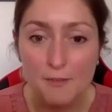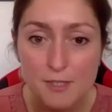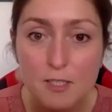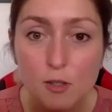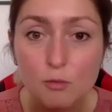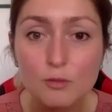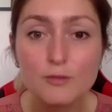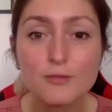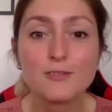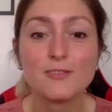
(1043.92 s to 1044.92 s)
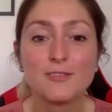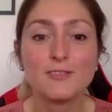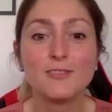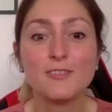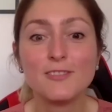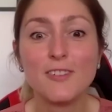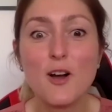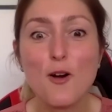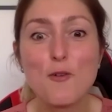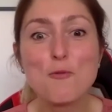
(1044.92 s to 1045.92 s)
Yeah, 50. So
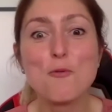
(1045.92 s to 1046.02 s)
that was my